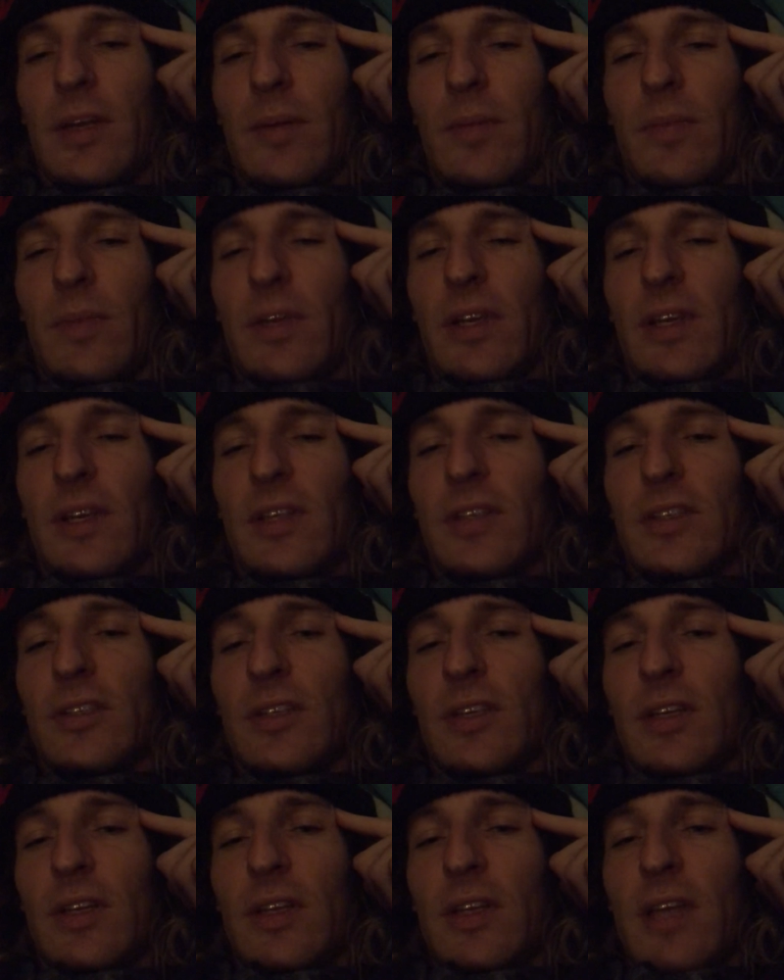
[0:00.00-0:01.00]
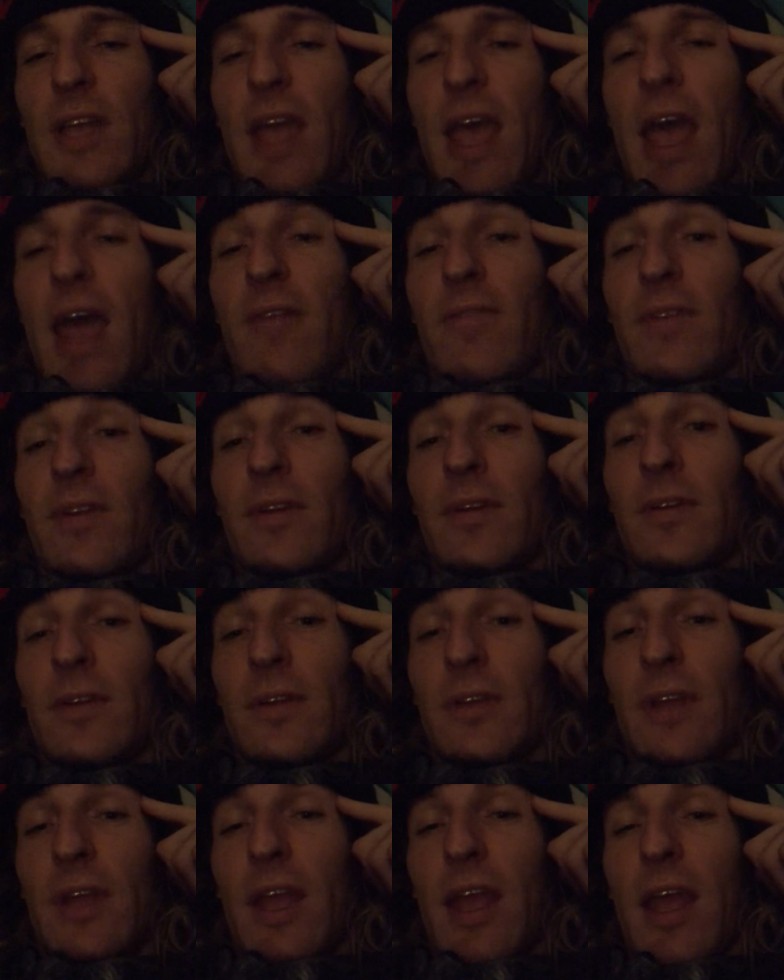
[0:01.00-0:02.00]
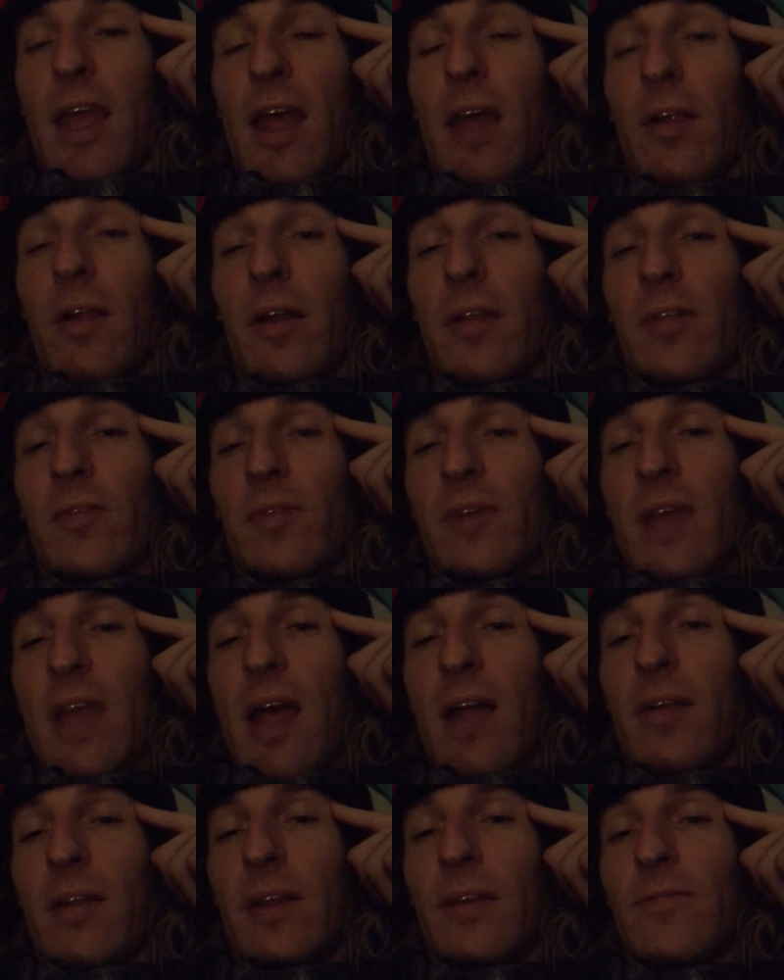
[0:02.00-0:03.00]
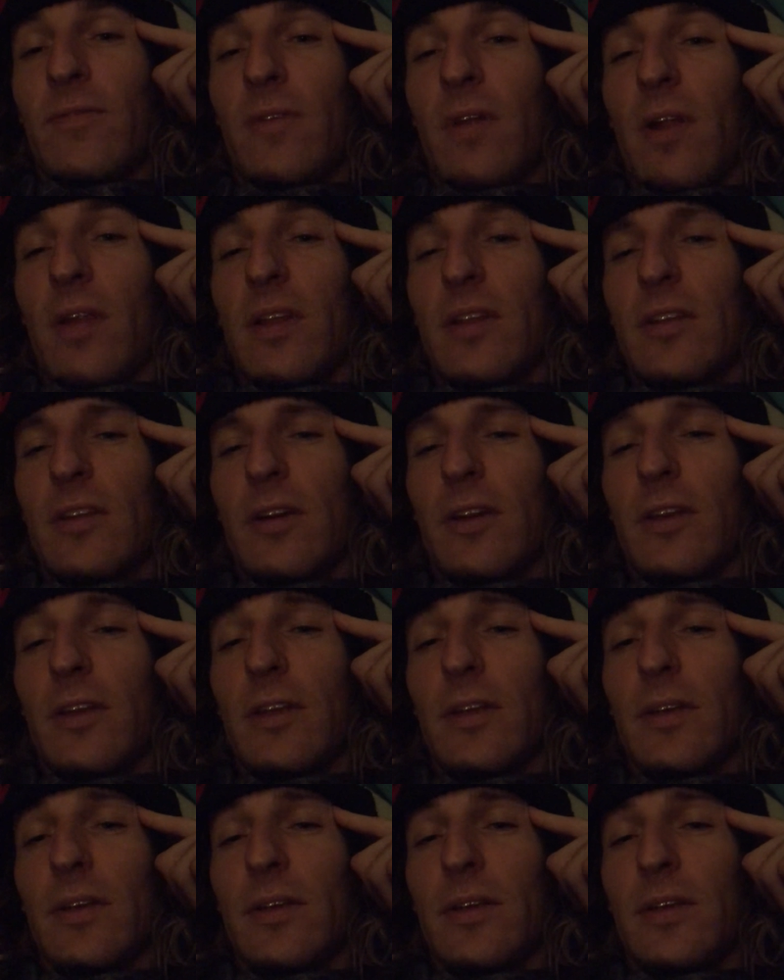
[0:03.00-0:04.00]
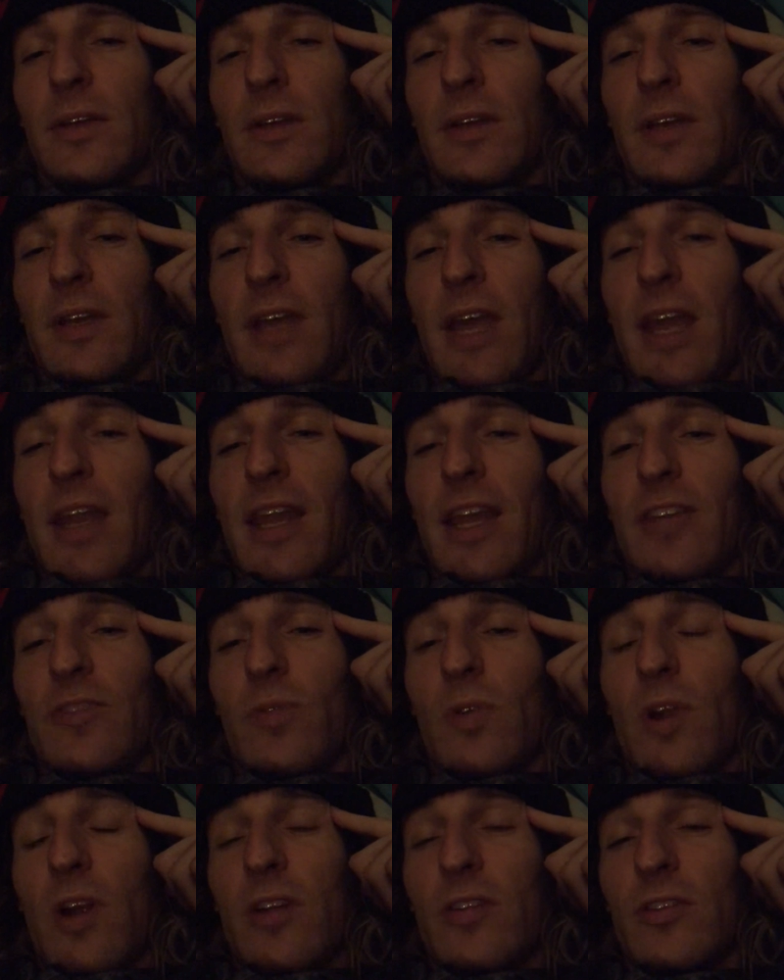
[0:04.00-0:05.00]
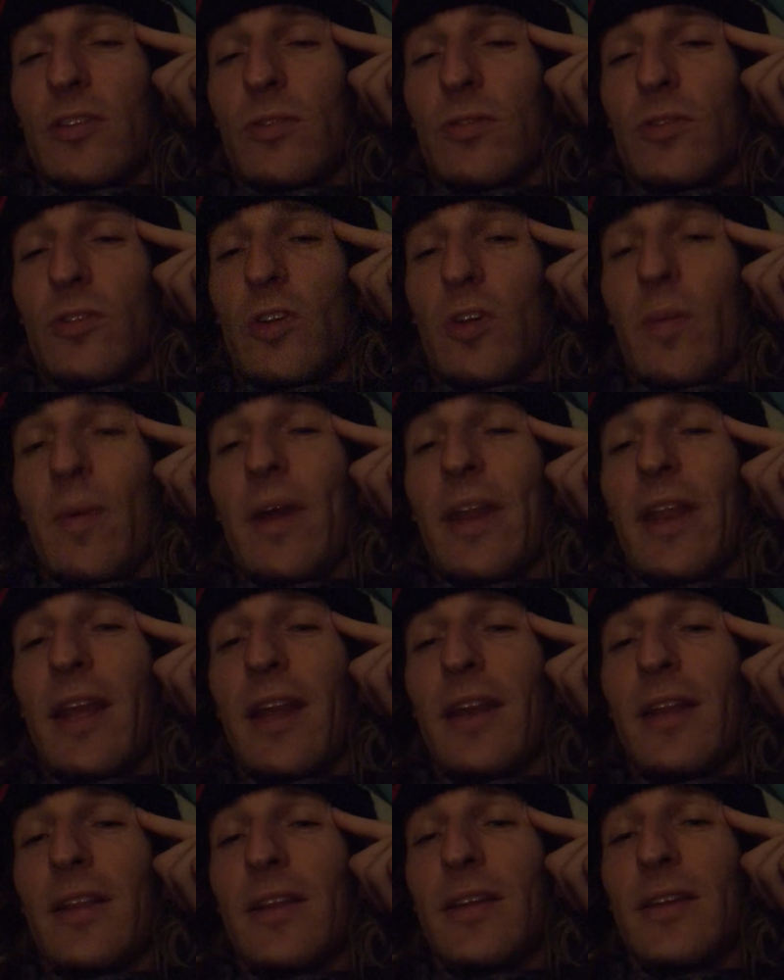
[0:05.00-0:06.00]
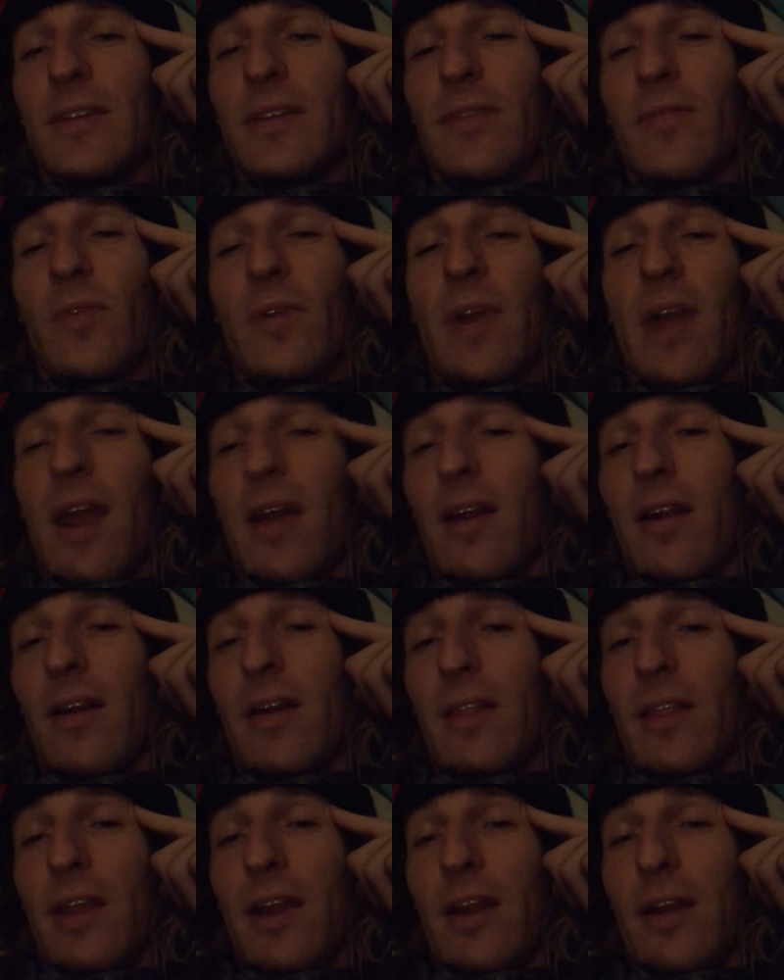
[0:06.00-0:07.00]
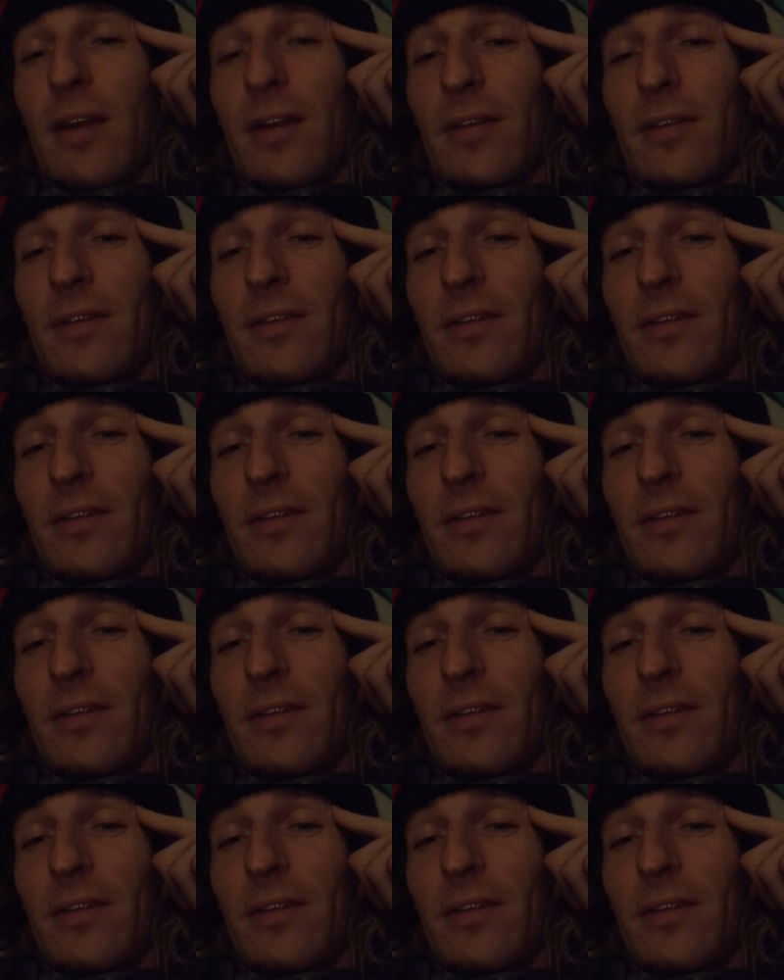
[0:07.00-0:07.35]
Because heaven and hell are the reality for all eternity. And that's where our souls go by the end of this, if we're not already there.